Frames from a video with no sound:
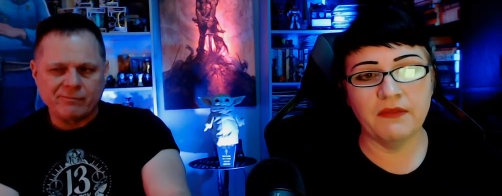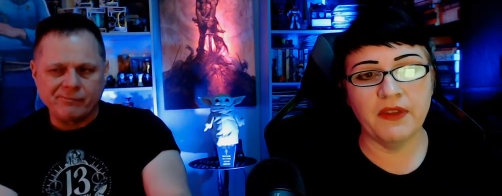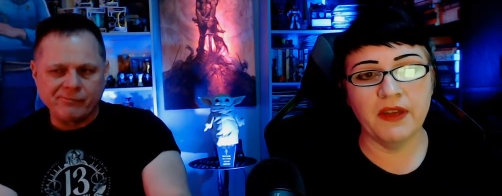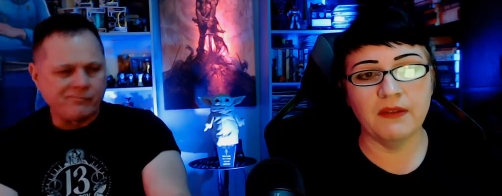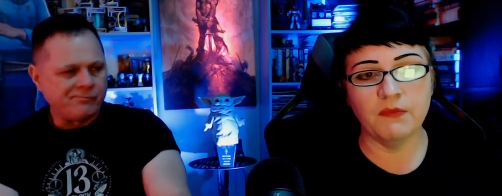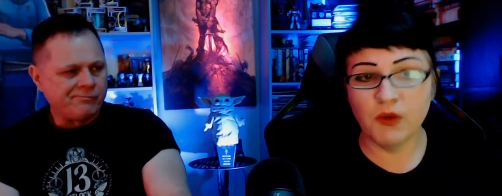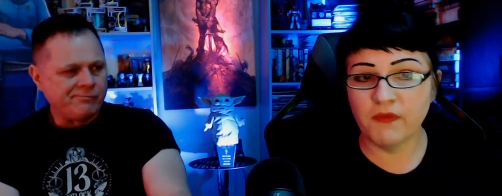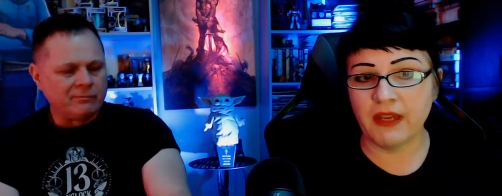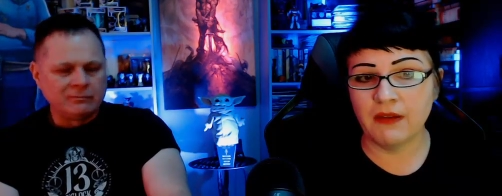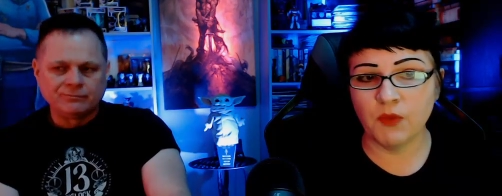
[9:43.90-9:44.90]
Speaker 1: the
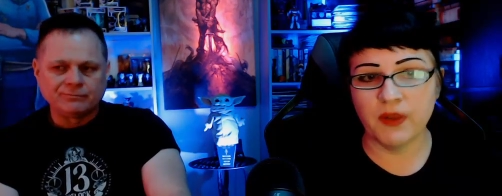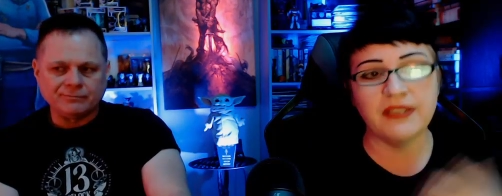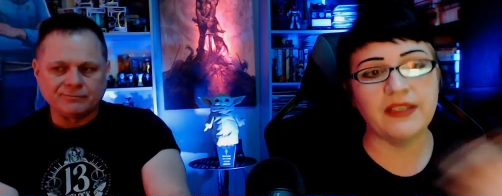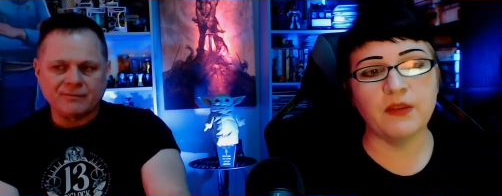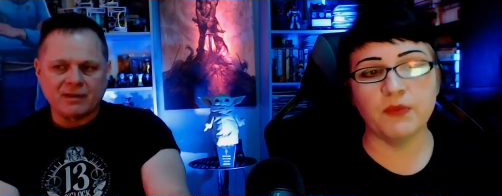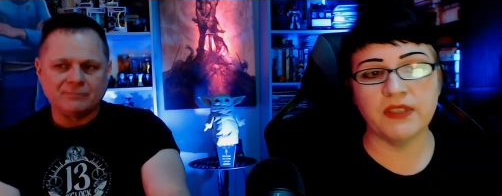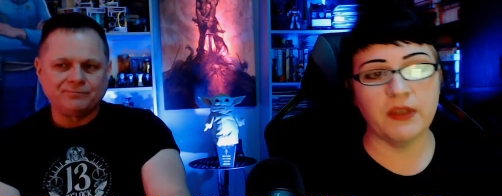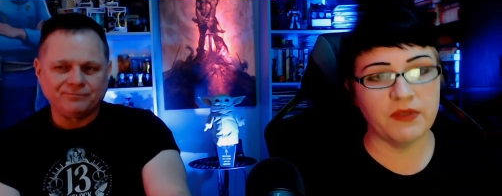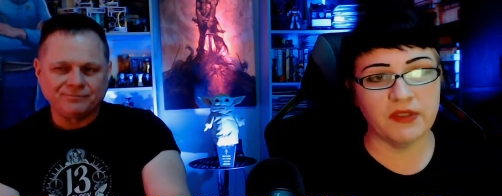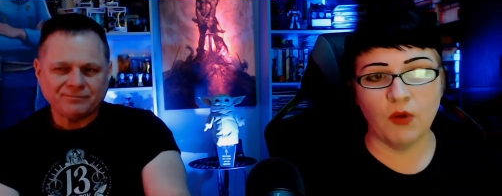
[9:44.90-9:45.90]
movie where they said that was
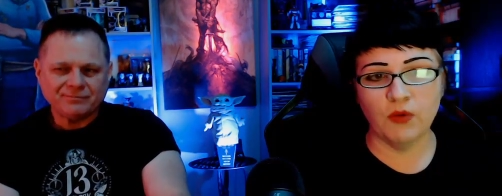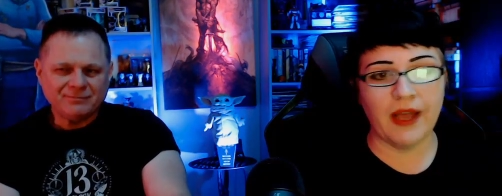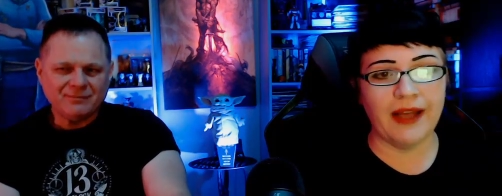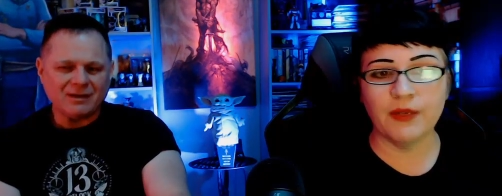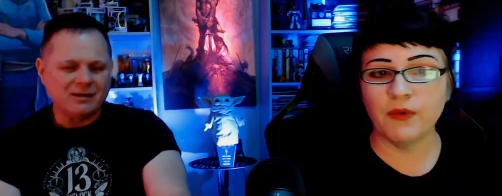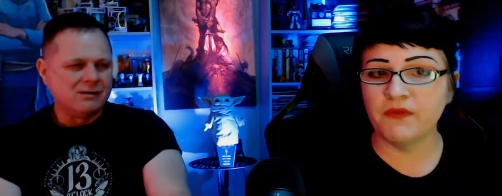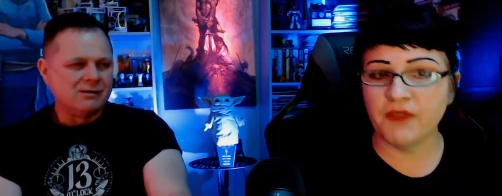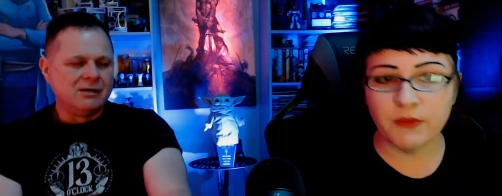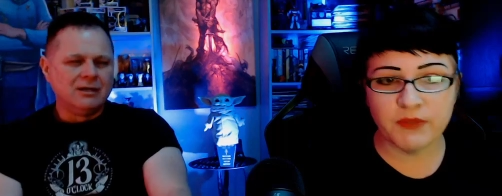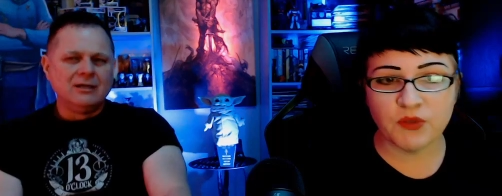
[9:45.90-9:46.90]
there was old Hollywood
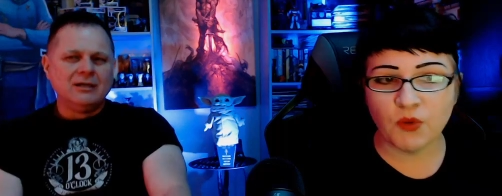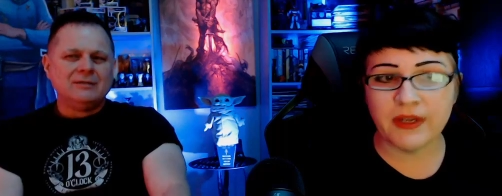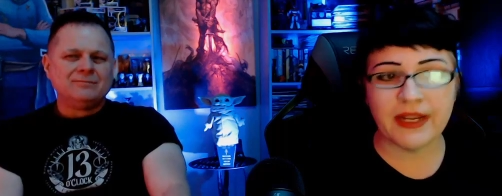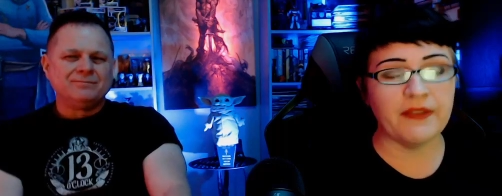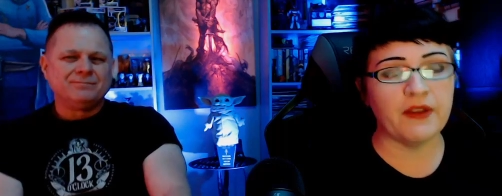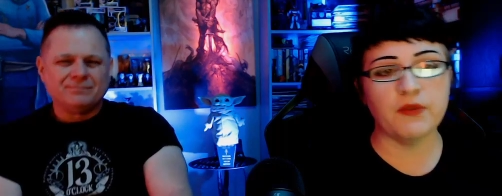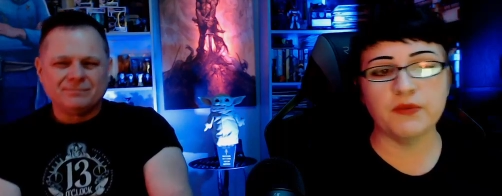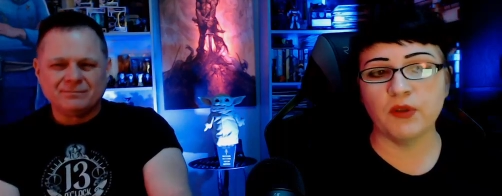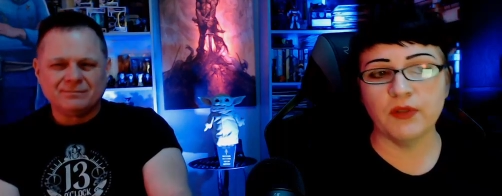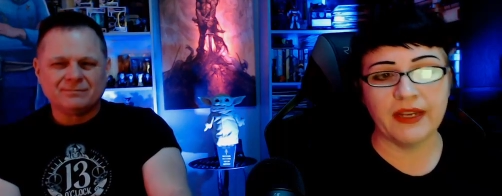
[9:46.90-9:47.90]
films stored down there, there
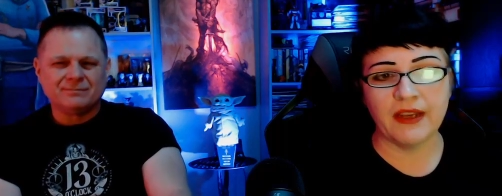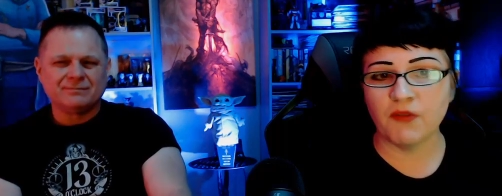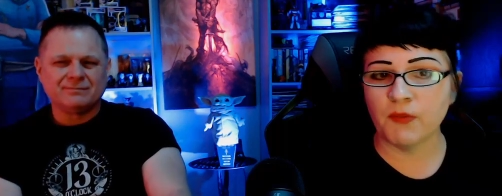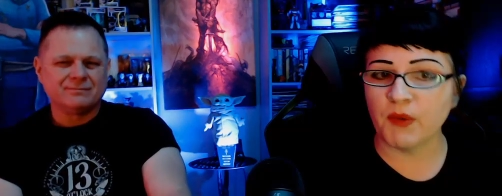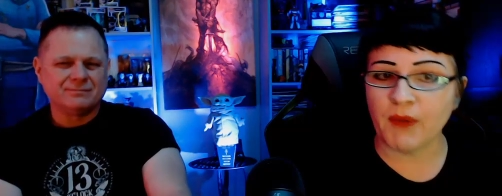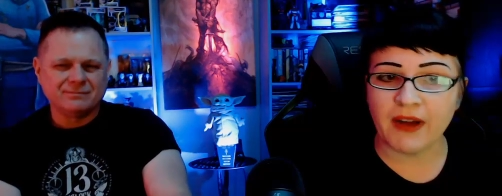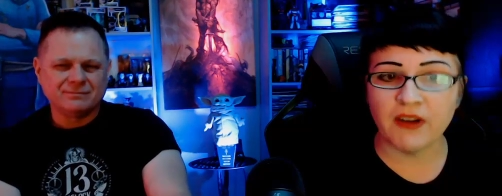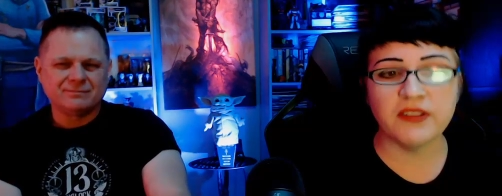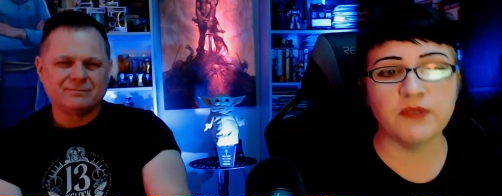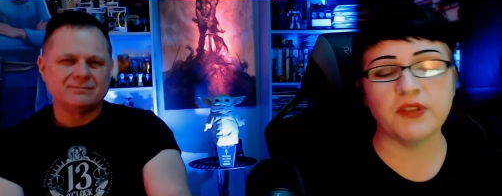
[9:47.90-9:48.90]
was old like government
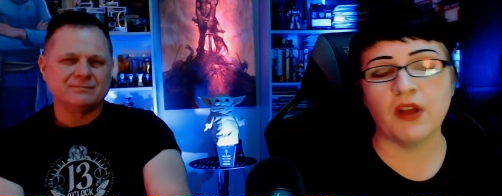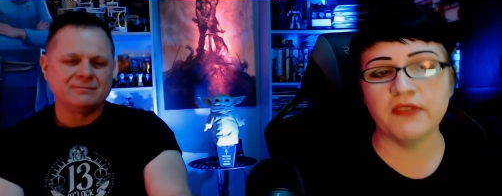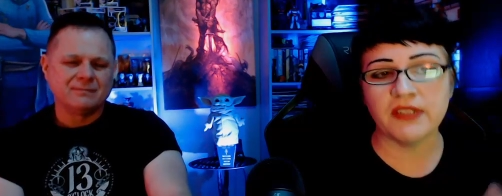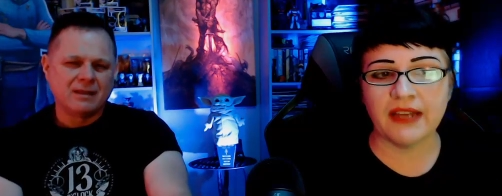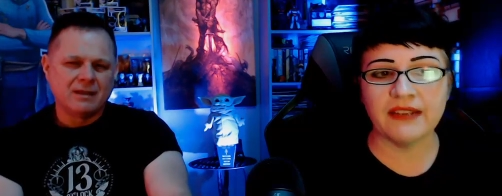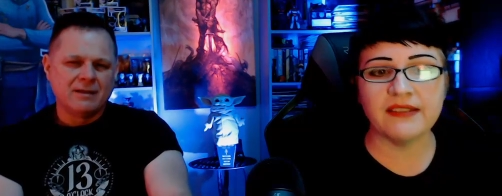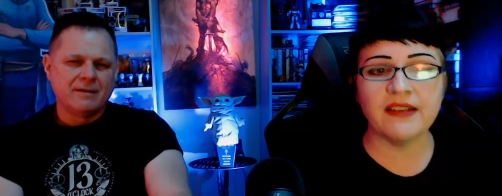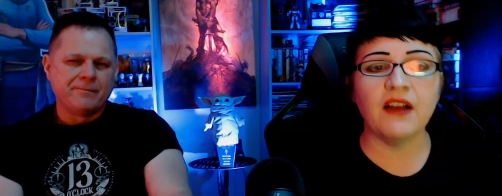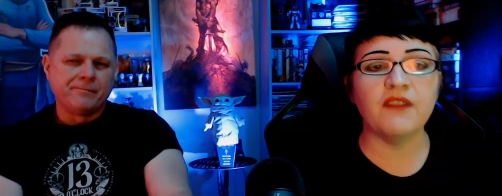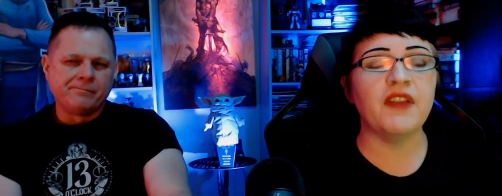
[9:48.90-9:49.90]
records, It was all this kind of
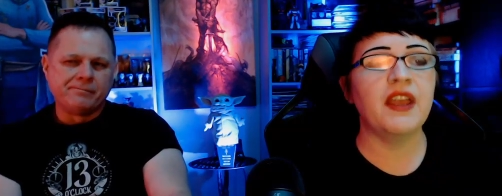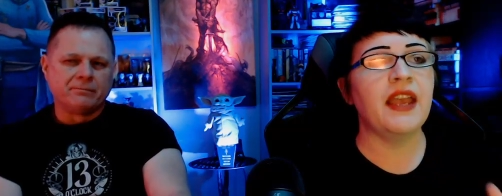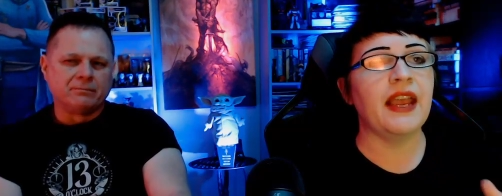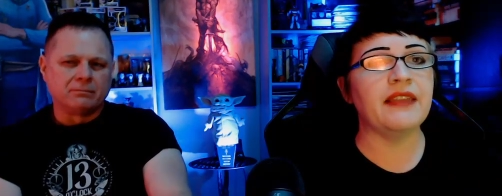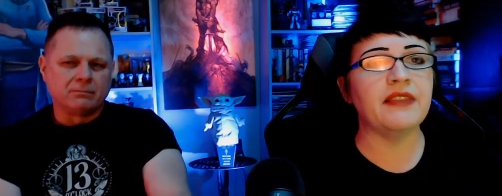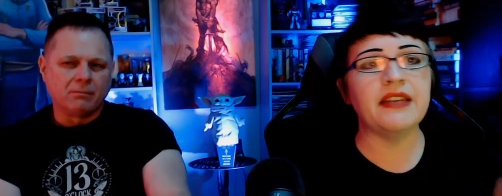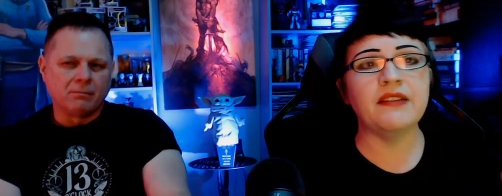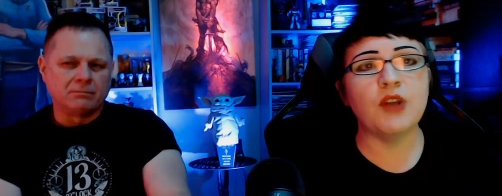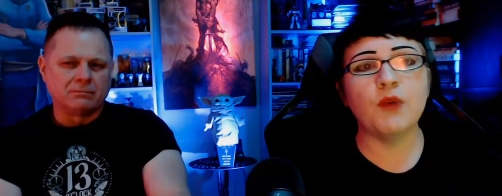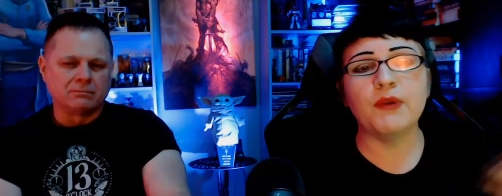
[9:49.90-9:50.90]
stuff, and they
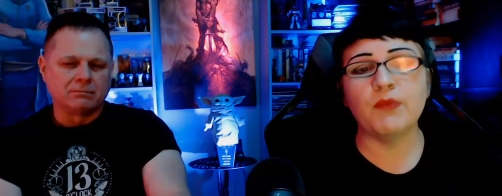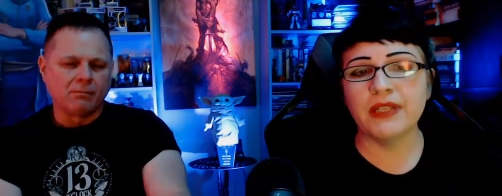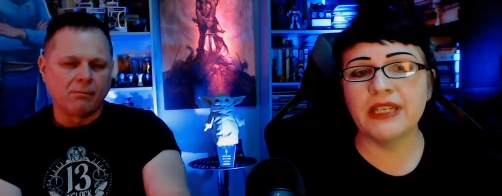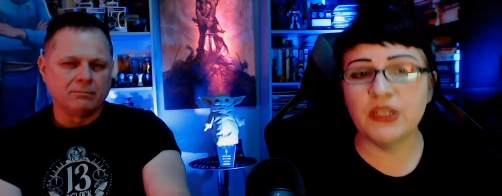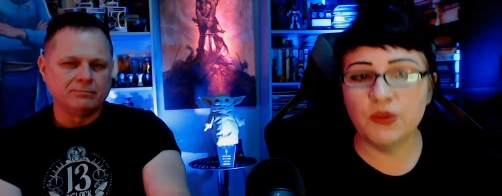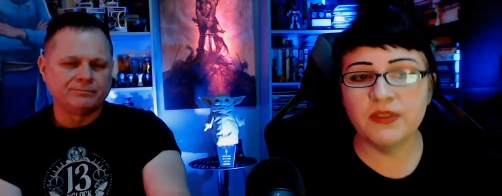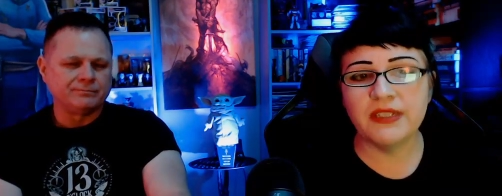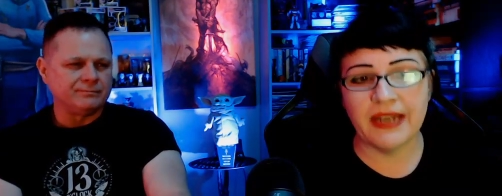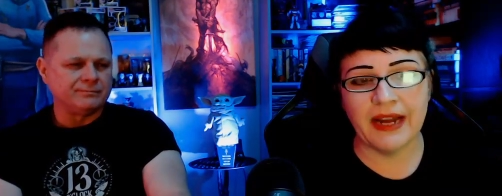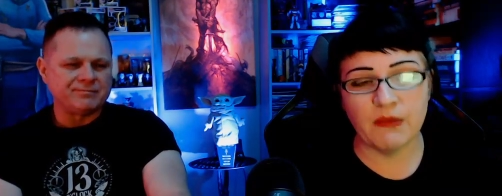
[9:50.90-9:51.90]
didn't nobody really
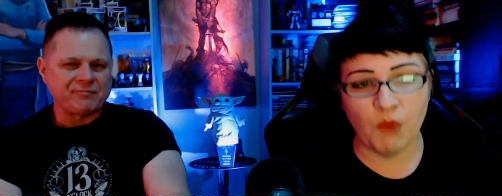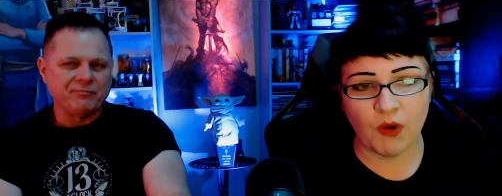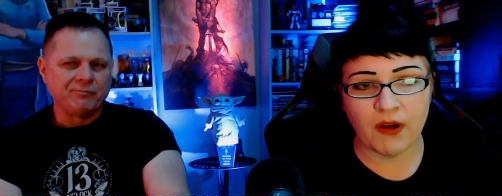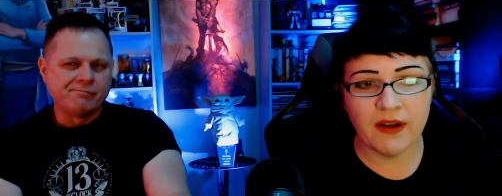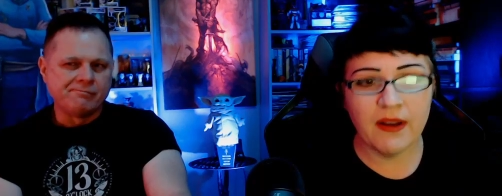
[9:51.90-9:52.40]
used it anymore,